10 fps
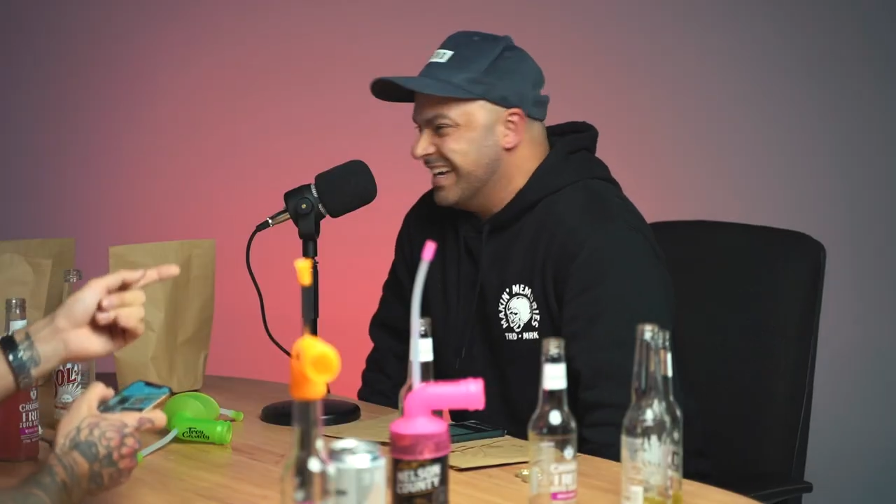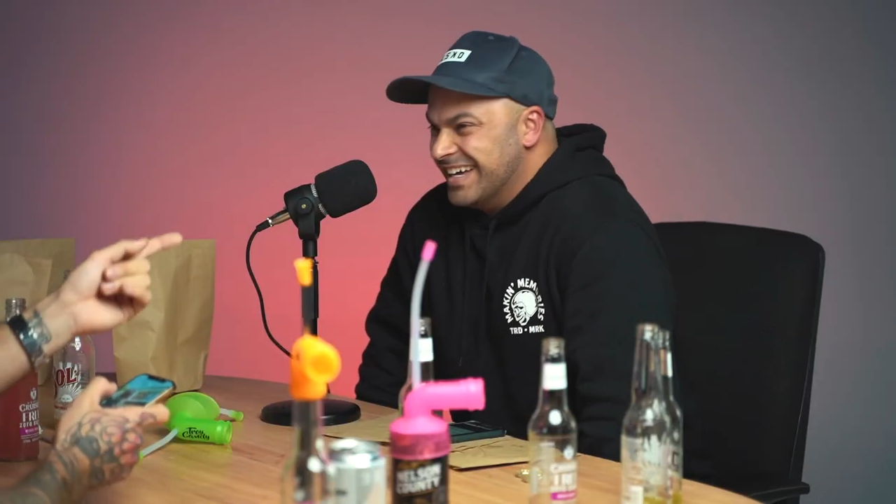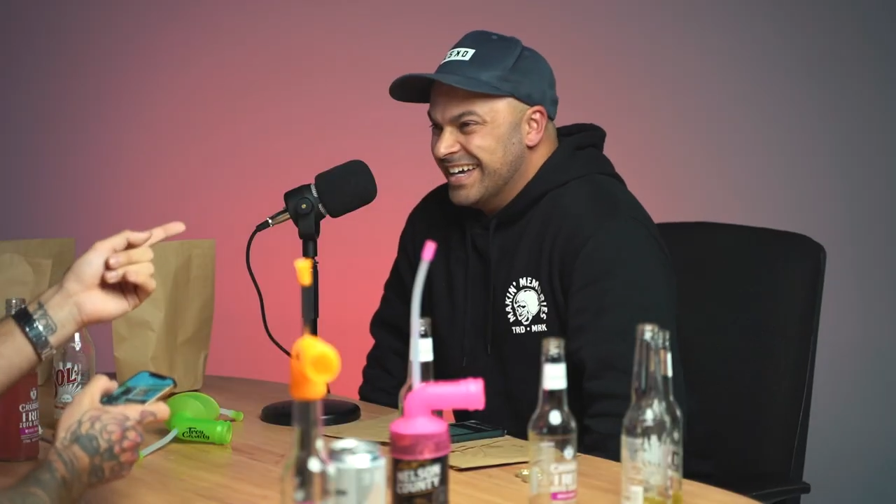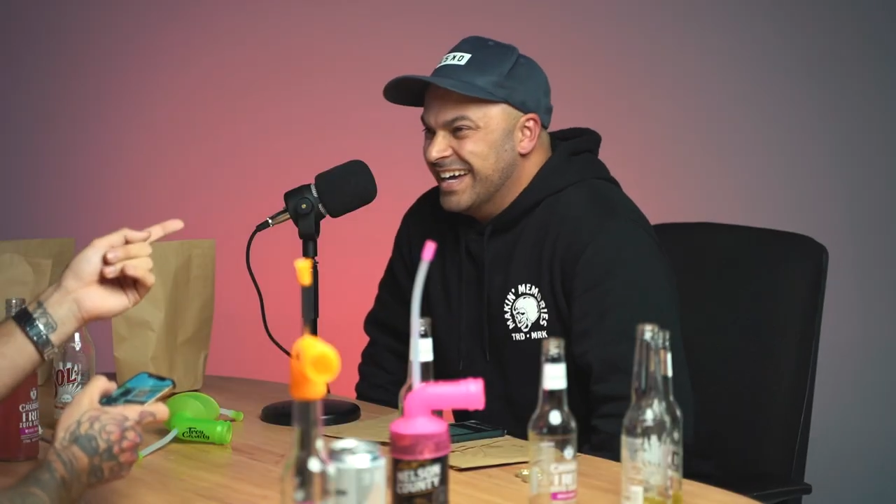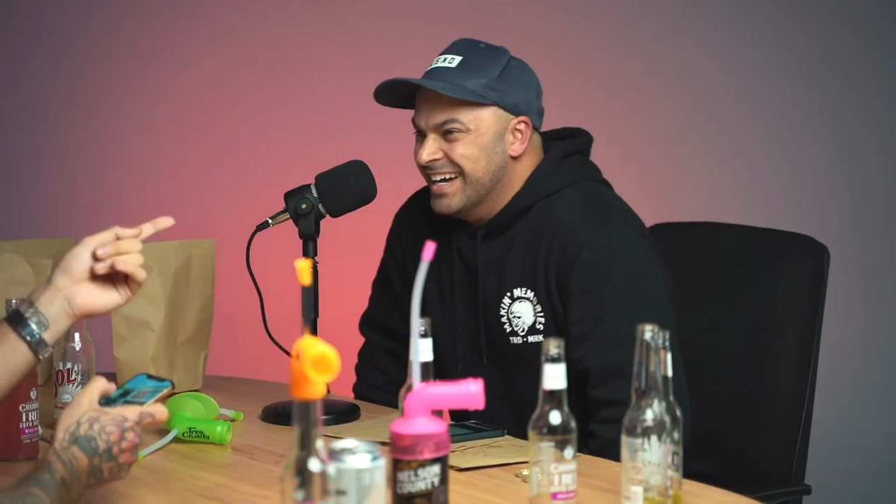He's
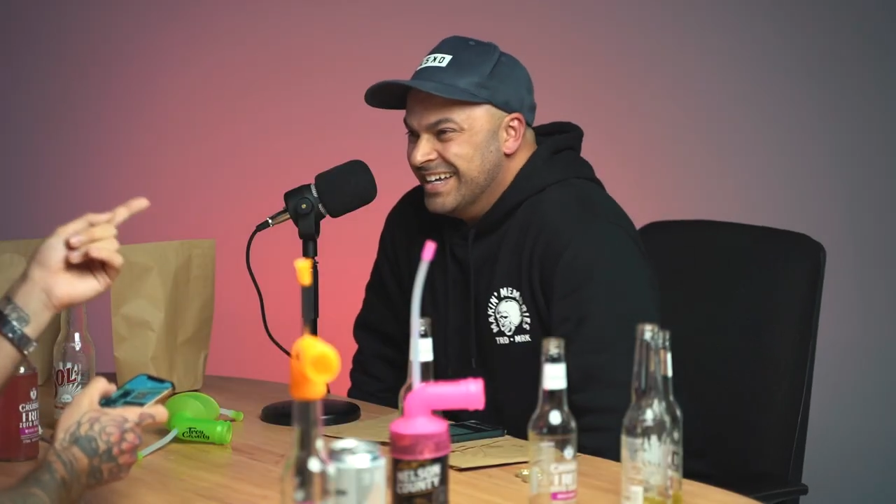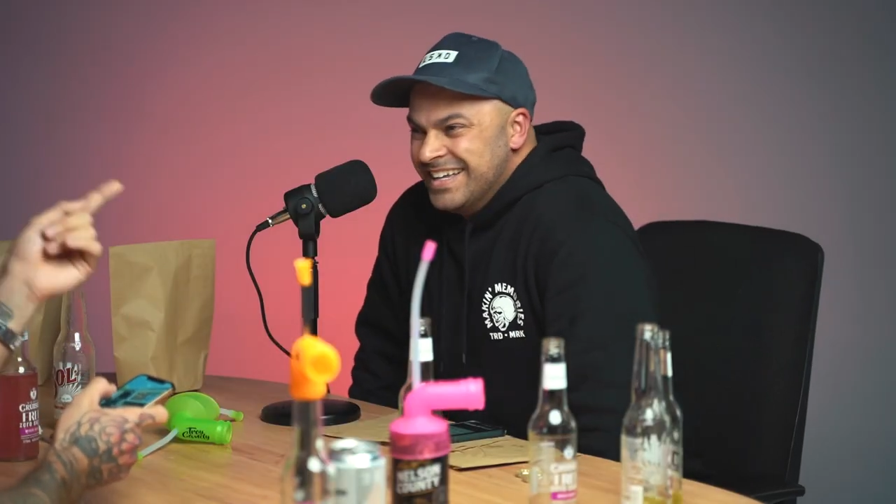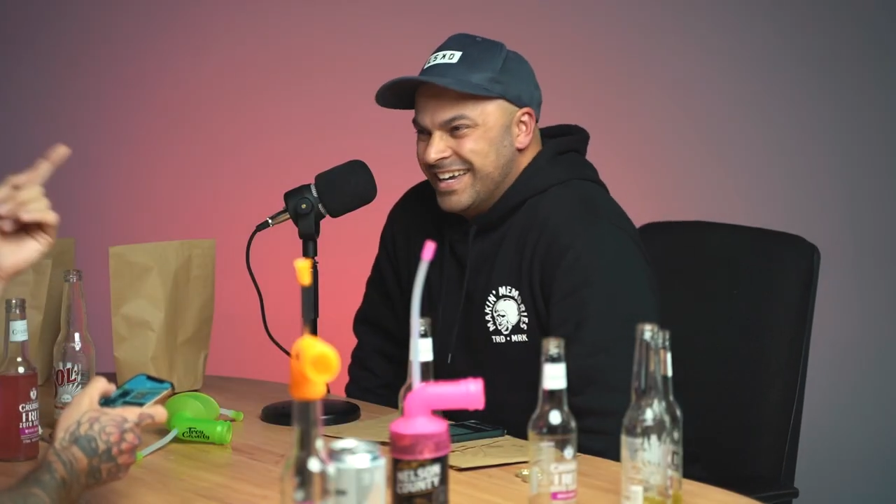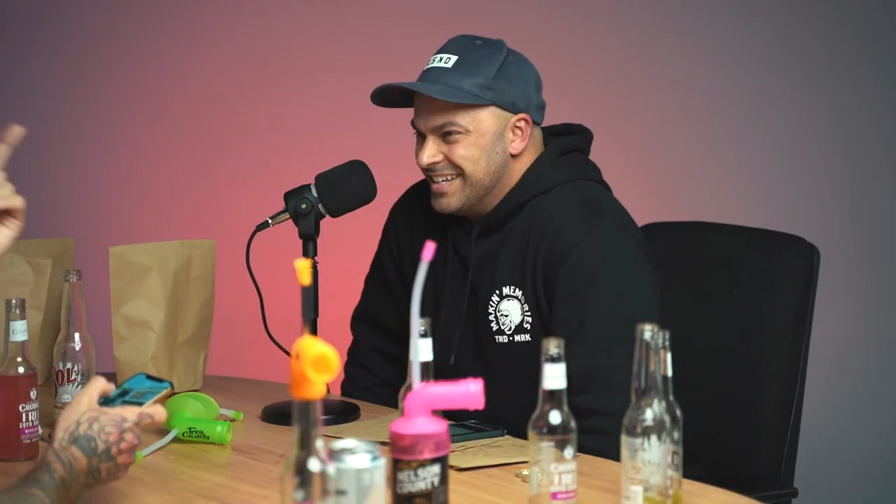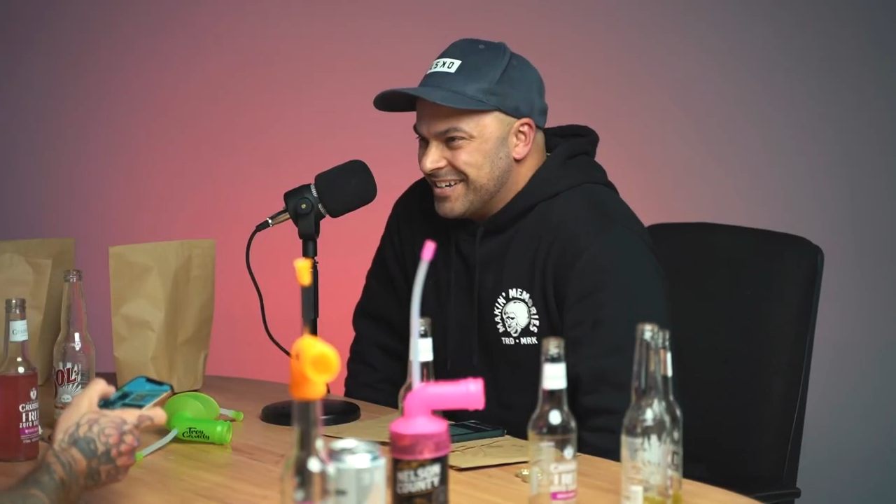trying to get
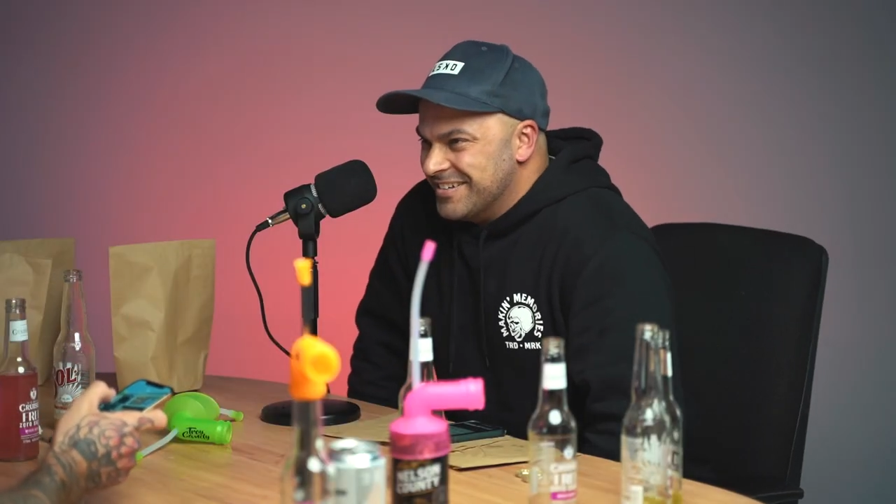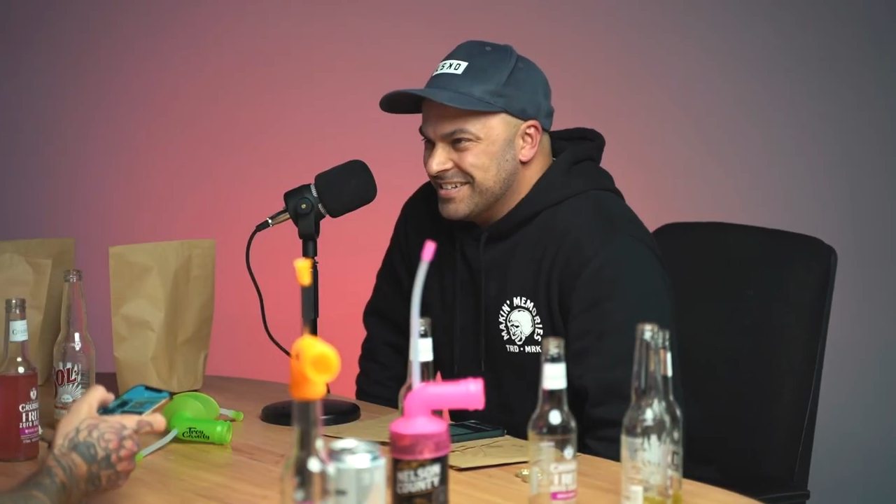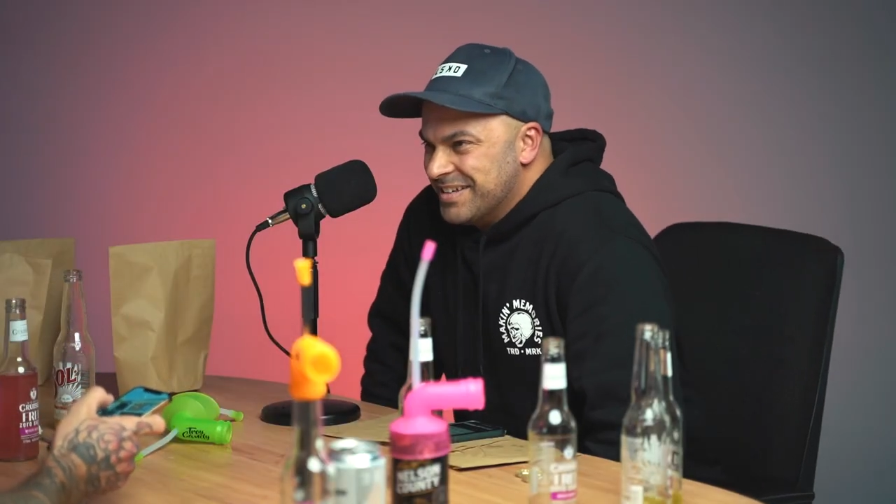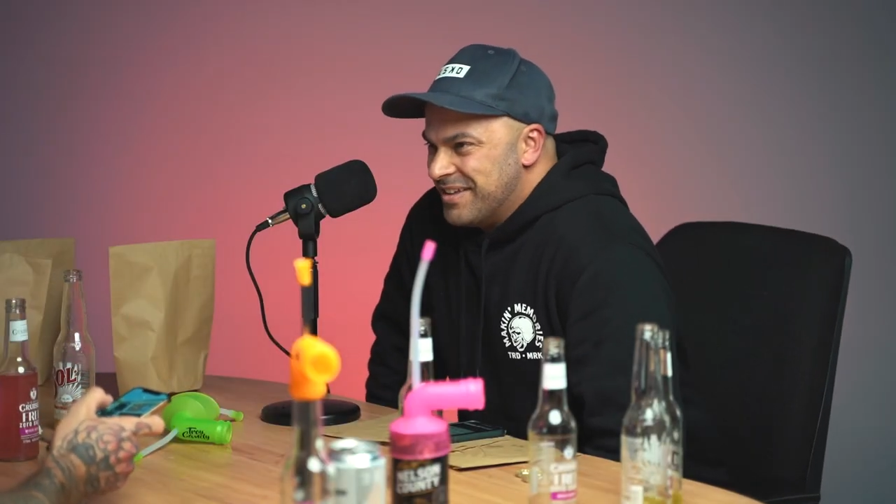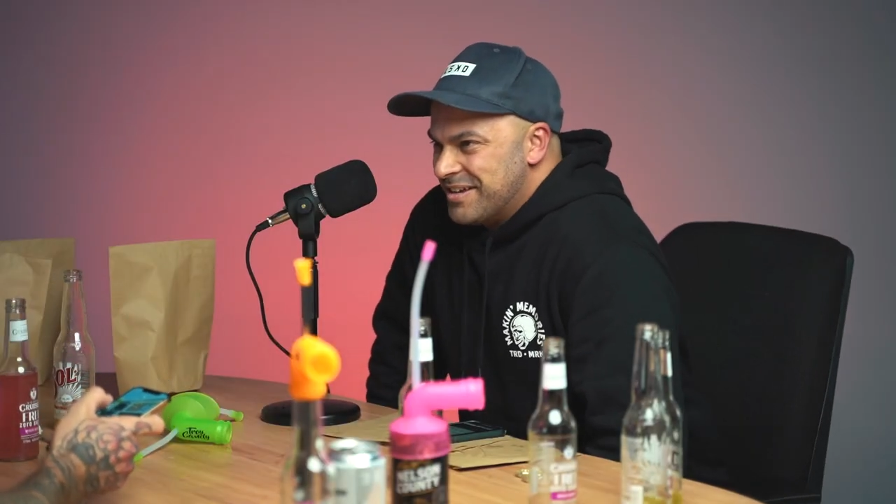out of it. It's all in
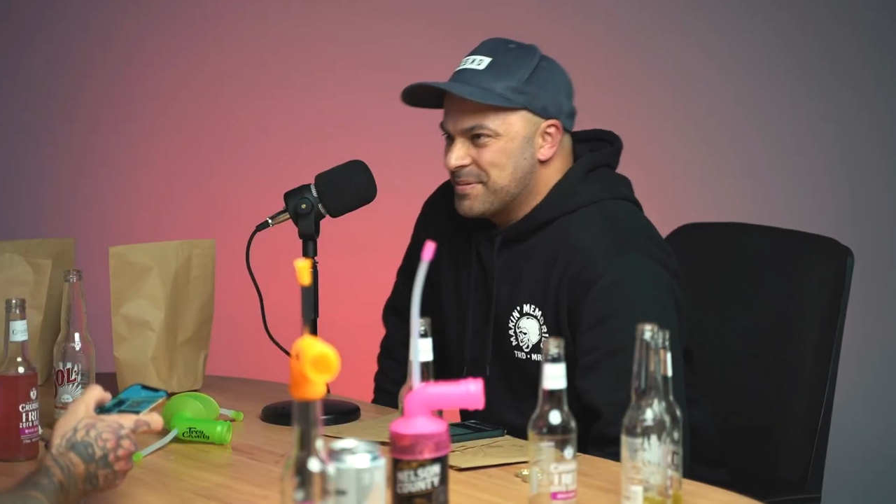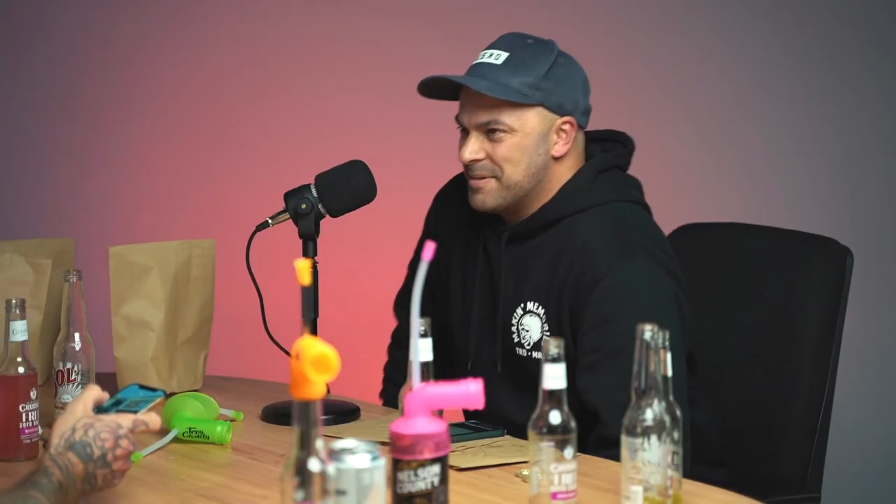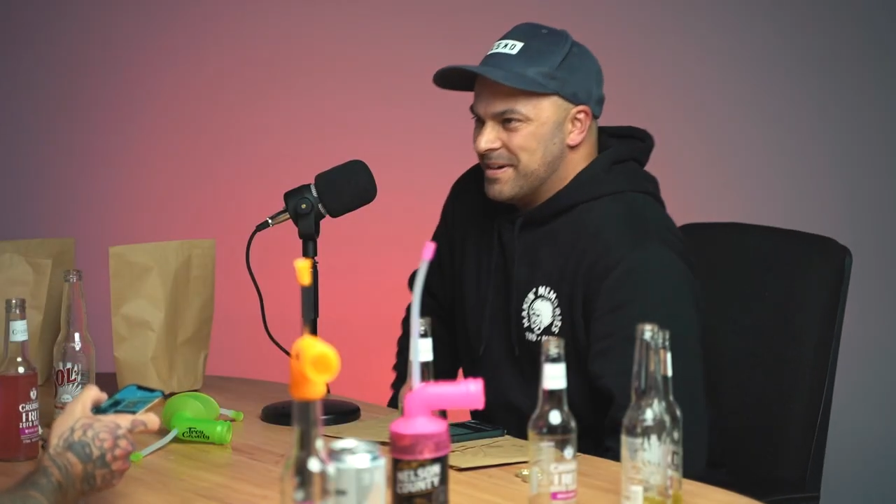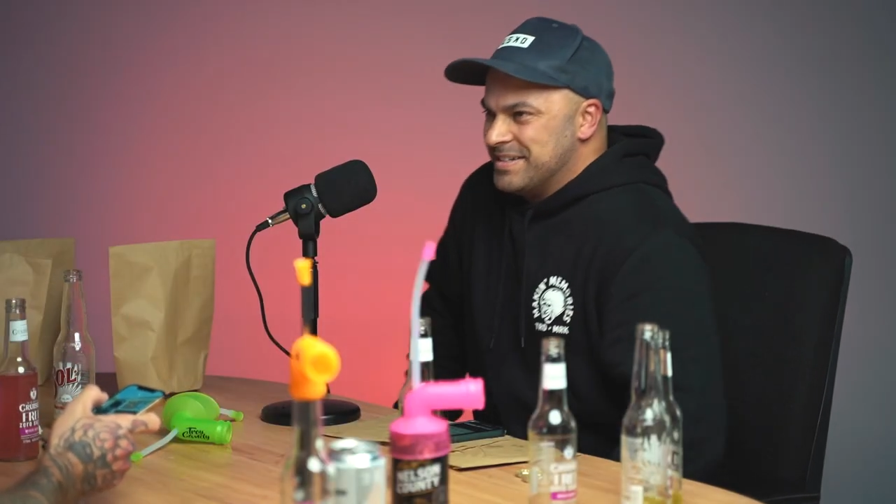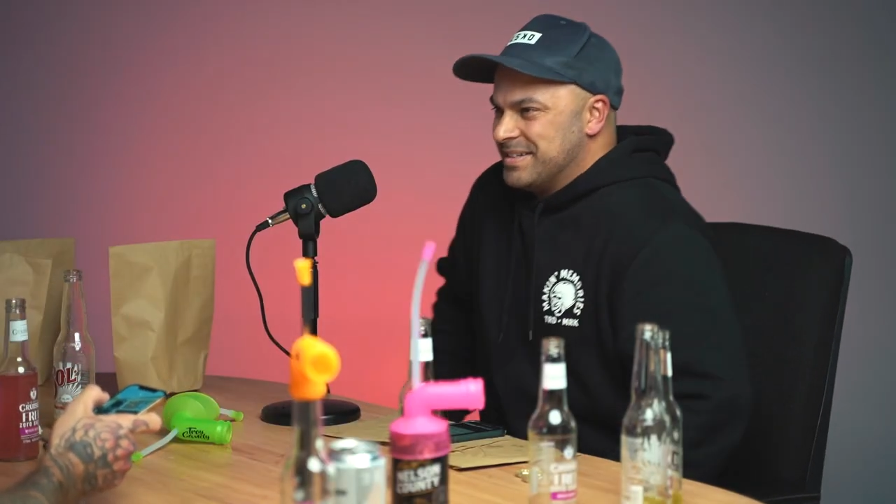delivery. That was part of my